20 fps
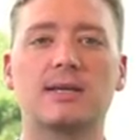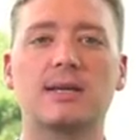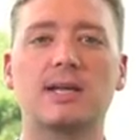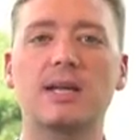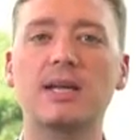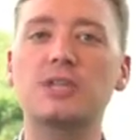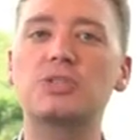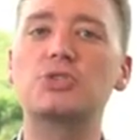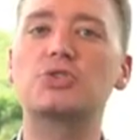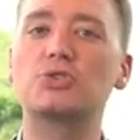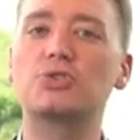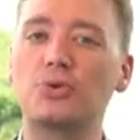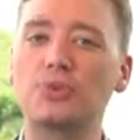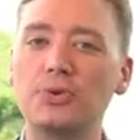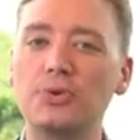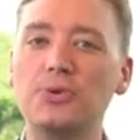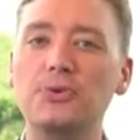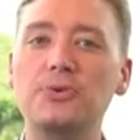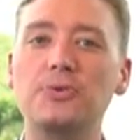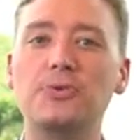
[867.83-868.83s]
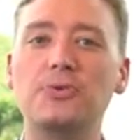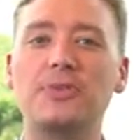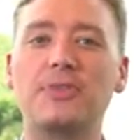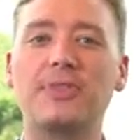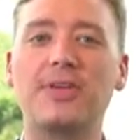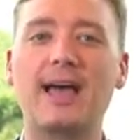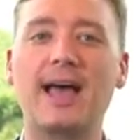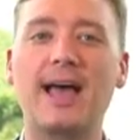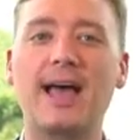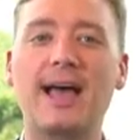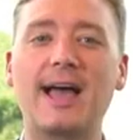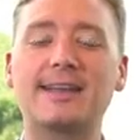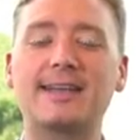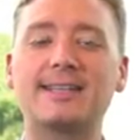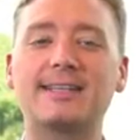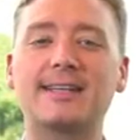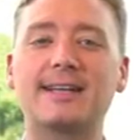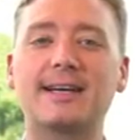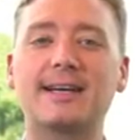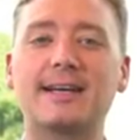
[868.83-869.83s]
It's true
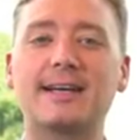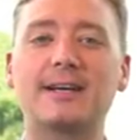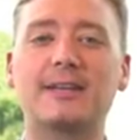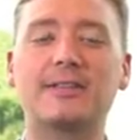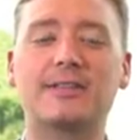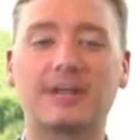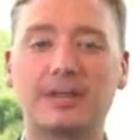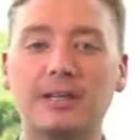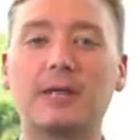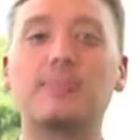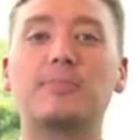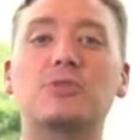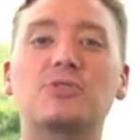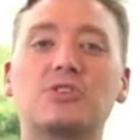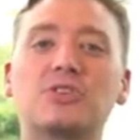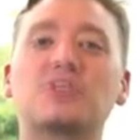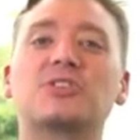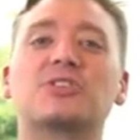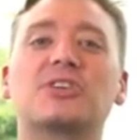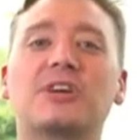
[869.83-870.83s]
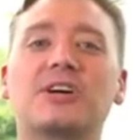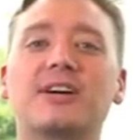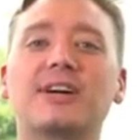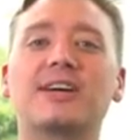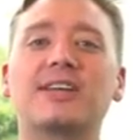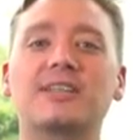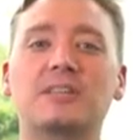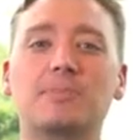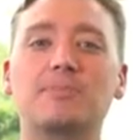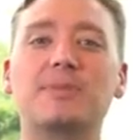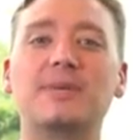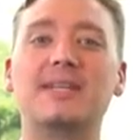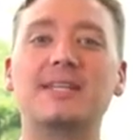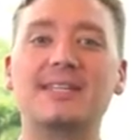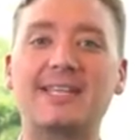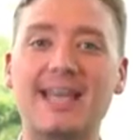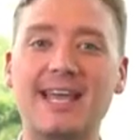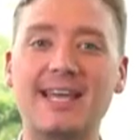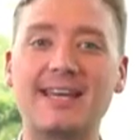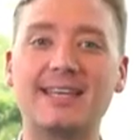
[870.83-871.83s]
that the clip you just saw is a
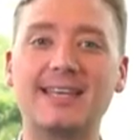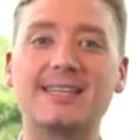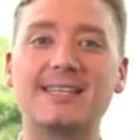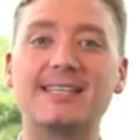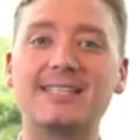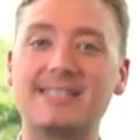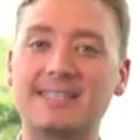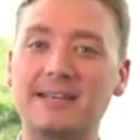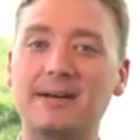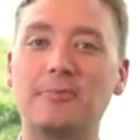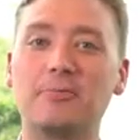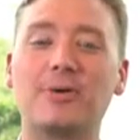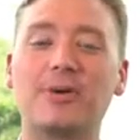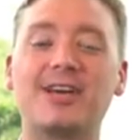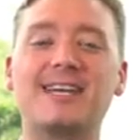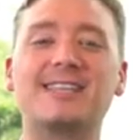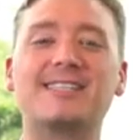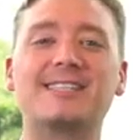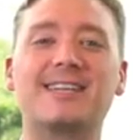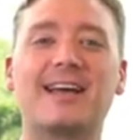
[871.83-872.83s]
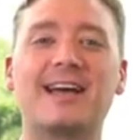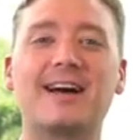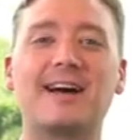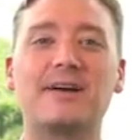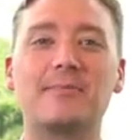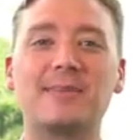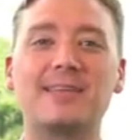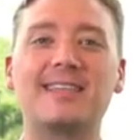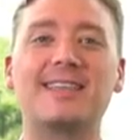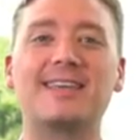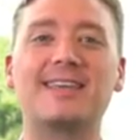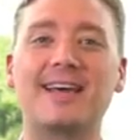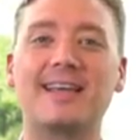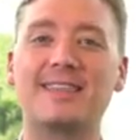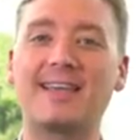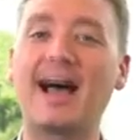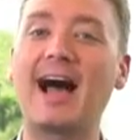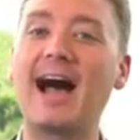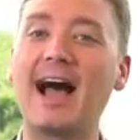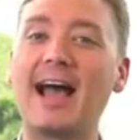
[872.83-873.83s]
bit dated in some ways now. I mean,
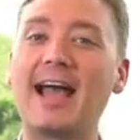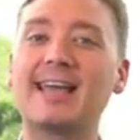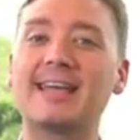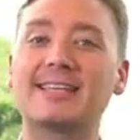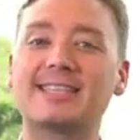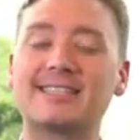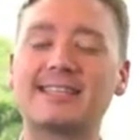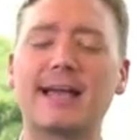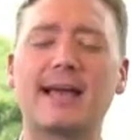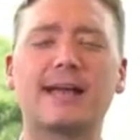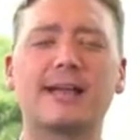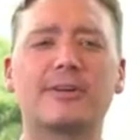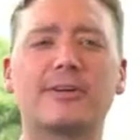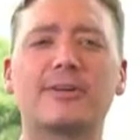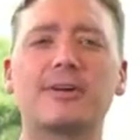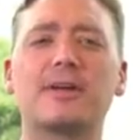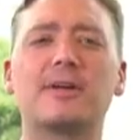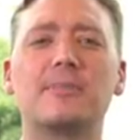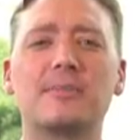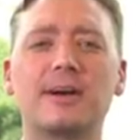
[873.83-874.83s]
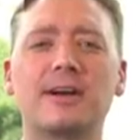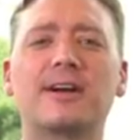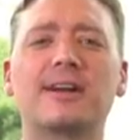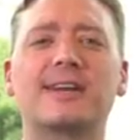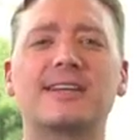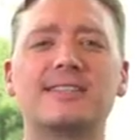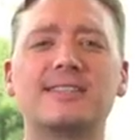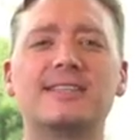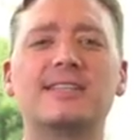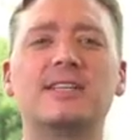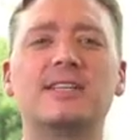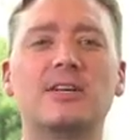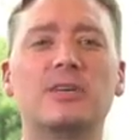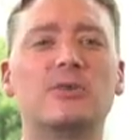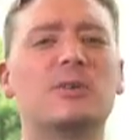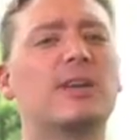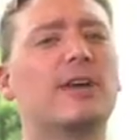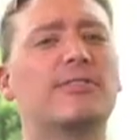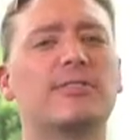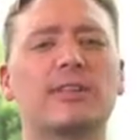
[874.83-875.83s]
the highest salary American
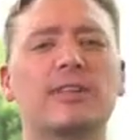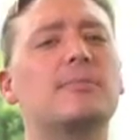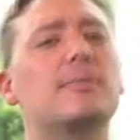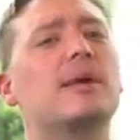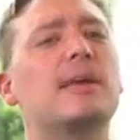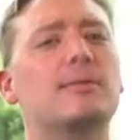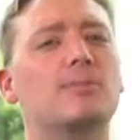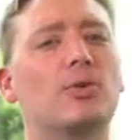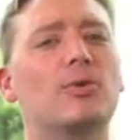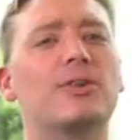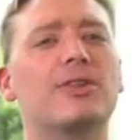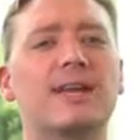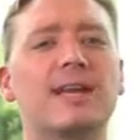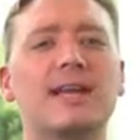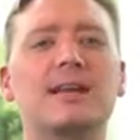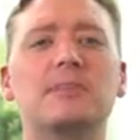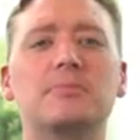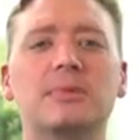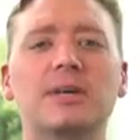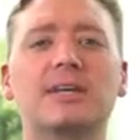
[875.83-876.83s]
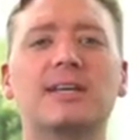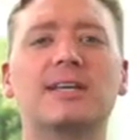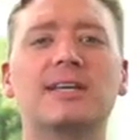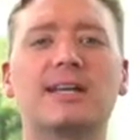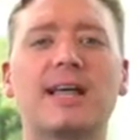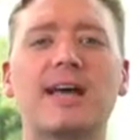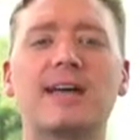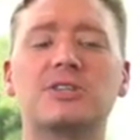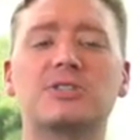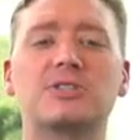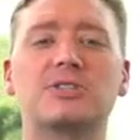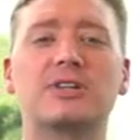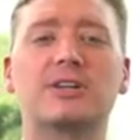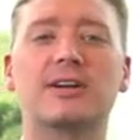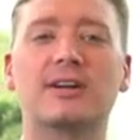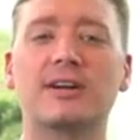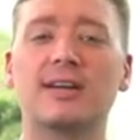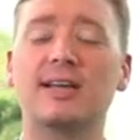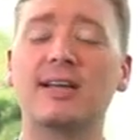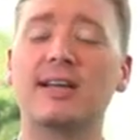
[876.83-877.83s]
CEO definitely made more than $80 million last
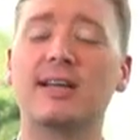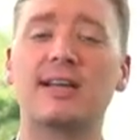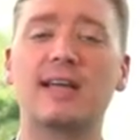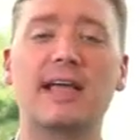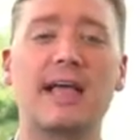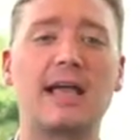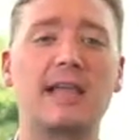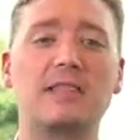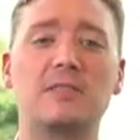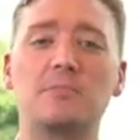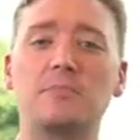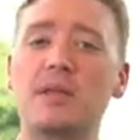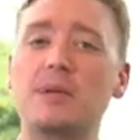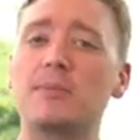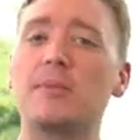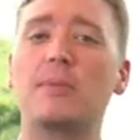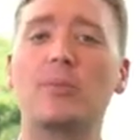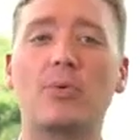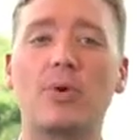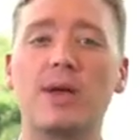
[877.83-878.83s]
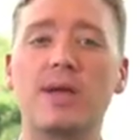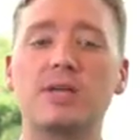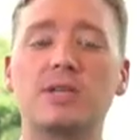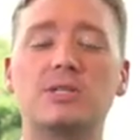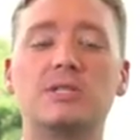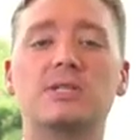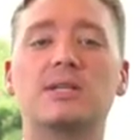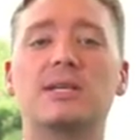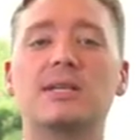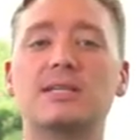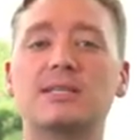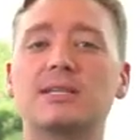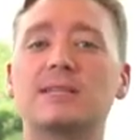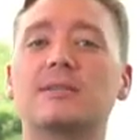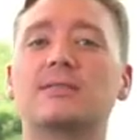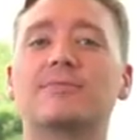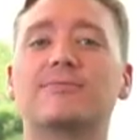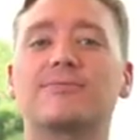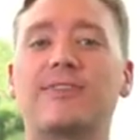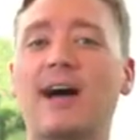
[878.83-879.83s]
year, and the minimum wage
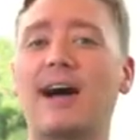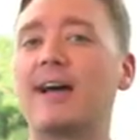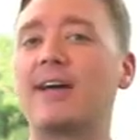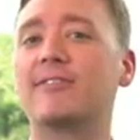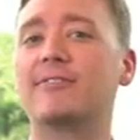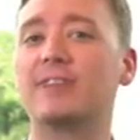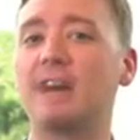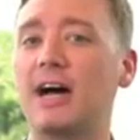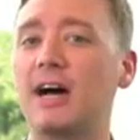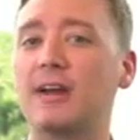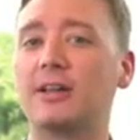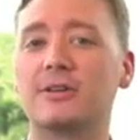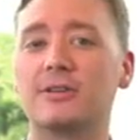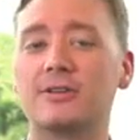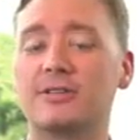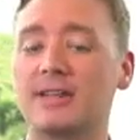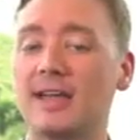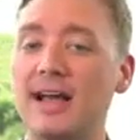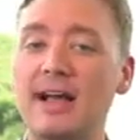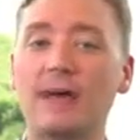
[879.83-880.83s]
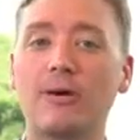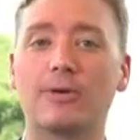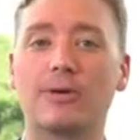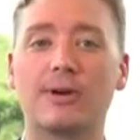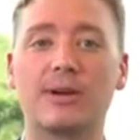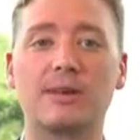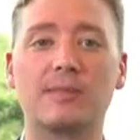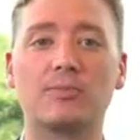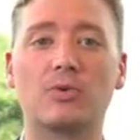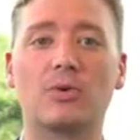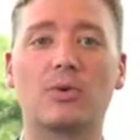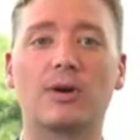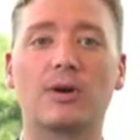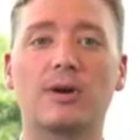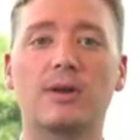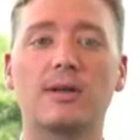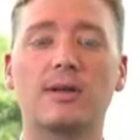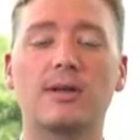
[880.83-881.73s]
isn't $5 an hour anymore.